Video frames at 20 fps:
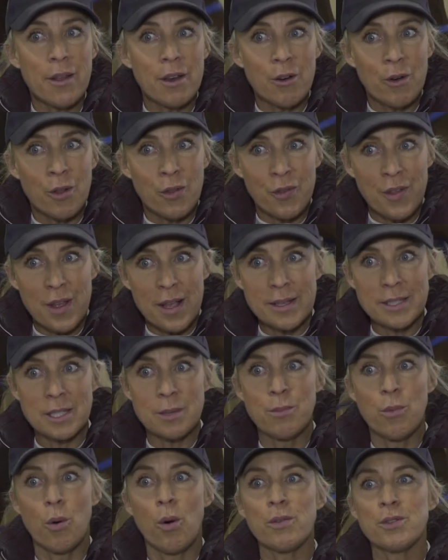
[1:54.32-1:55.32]
little things and
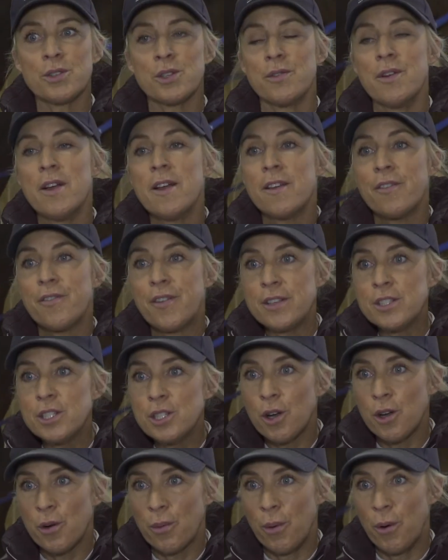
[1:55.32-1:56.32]
more sort of
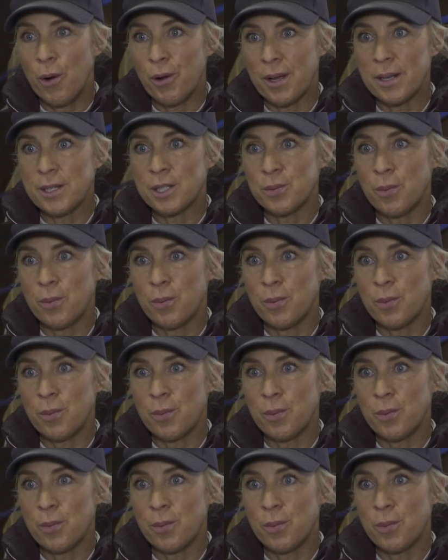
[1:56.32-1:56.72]
physio work as